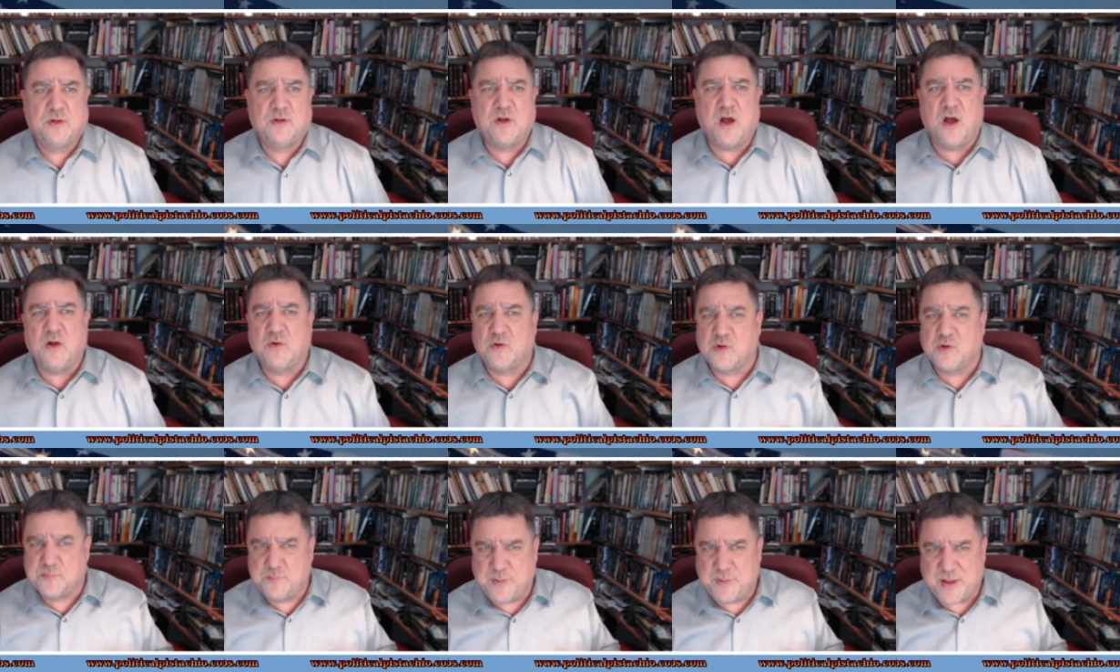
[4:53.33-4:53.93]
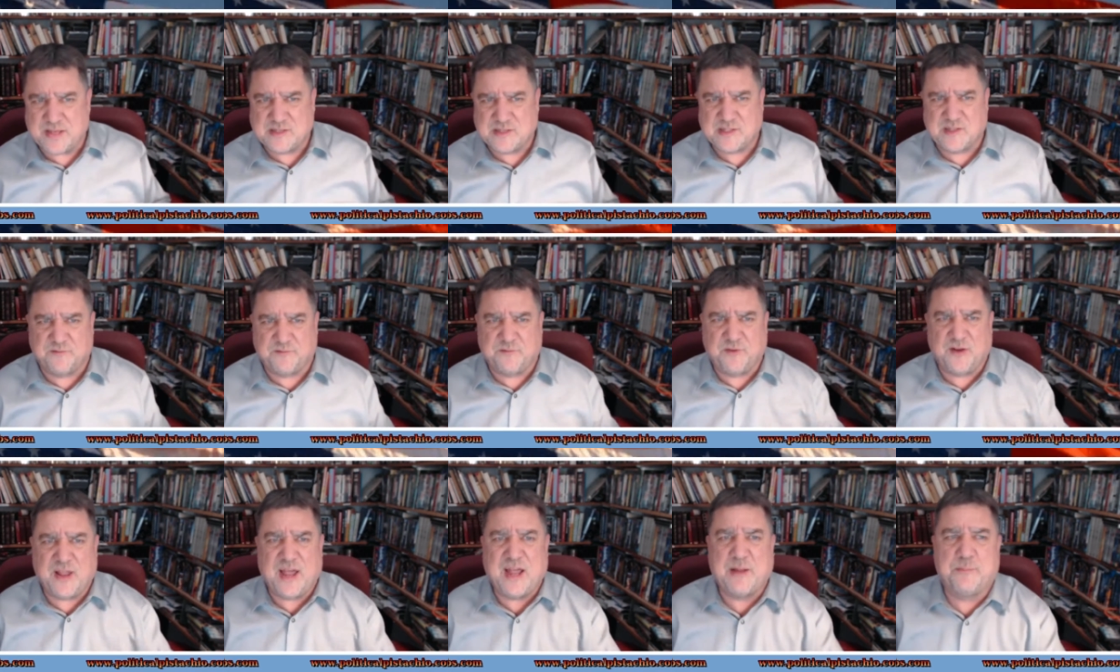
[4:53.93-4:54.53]
Congress passed the
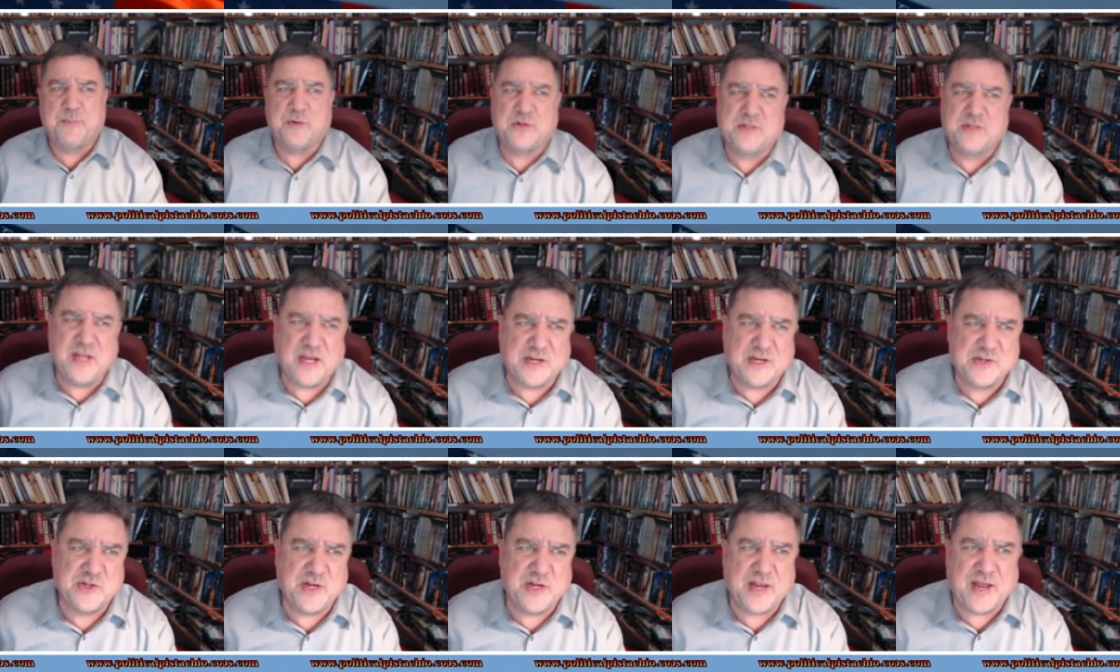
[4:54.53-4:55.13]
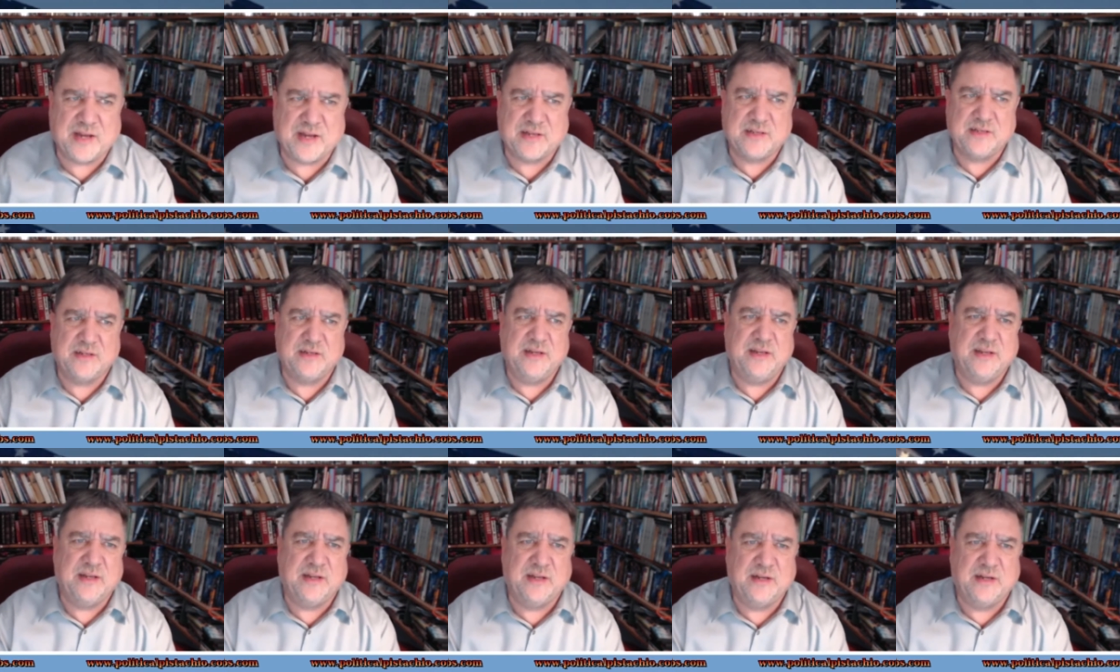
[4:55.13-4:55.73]
Flag Protection Act
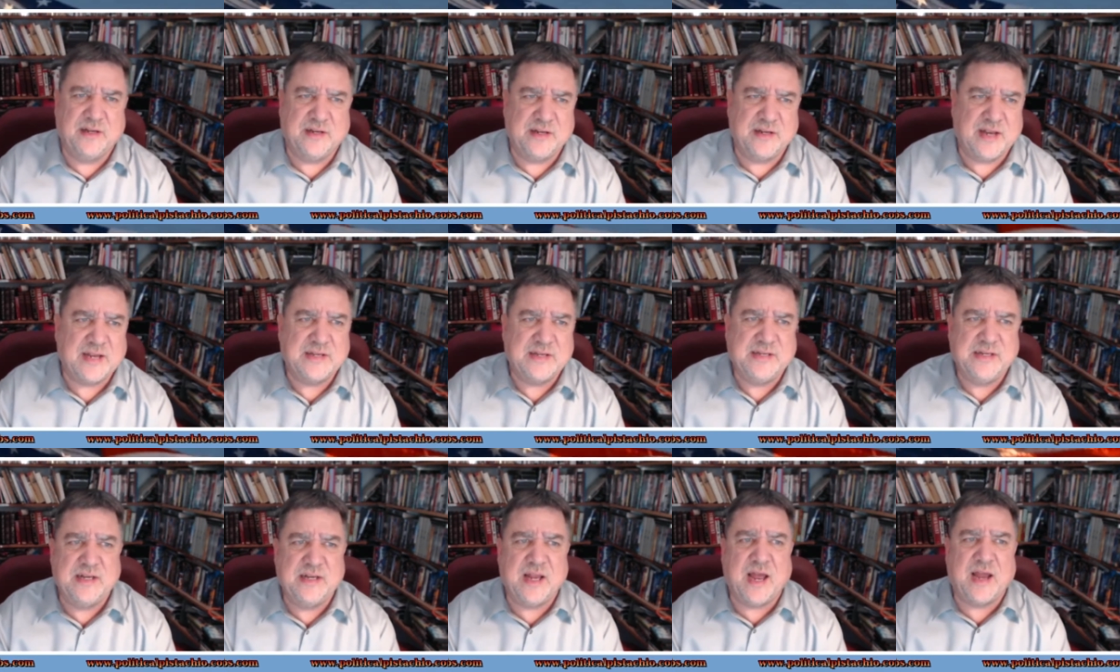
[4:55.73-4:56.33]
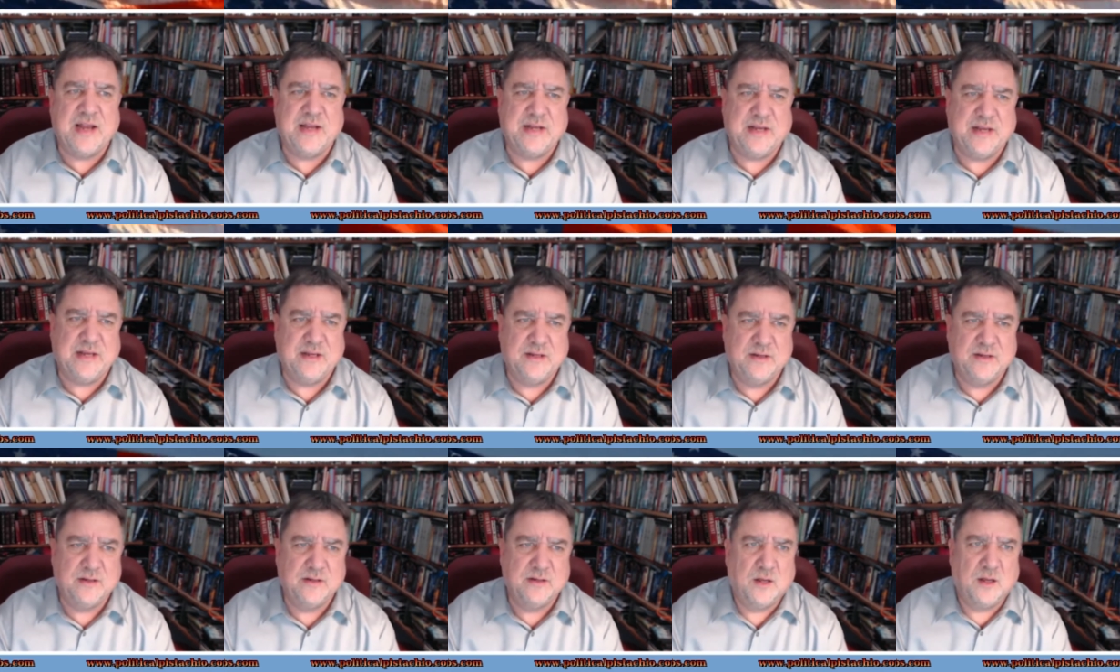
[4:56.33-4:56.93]
in 1990,